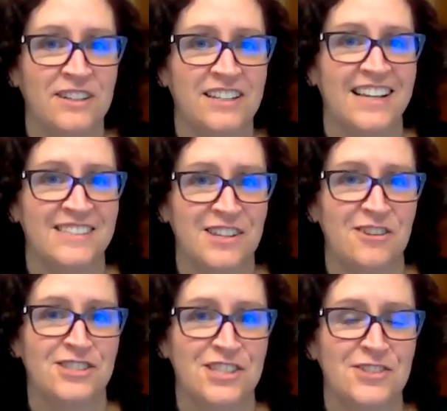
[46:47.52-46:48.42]
I would guess
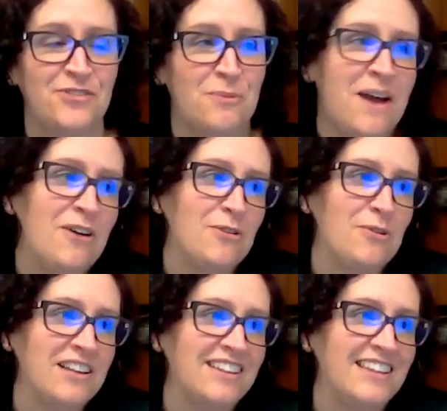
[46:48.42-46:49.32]
so, just from how
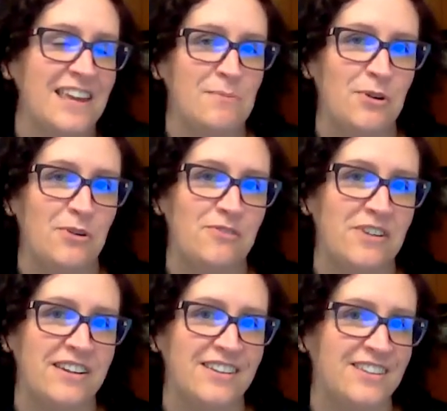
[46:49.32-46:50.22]
quickly they move
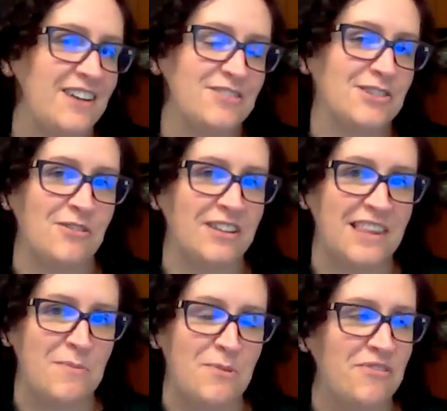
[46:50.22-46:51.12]
or how slowly
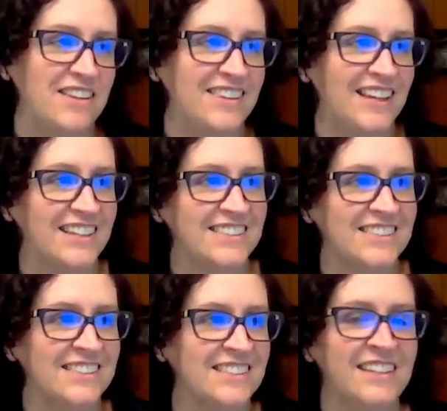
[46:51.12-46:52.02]
they move on
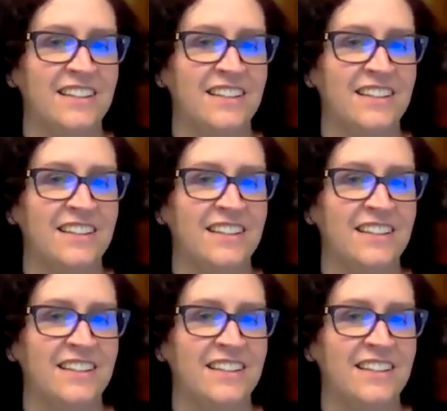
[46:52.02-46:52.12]
things.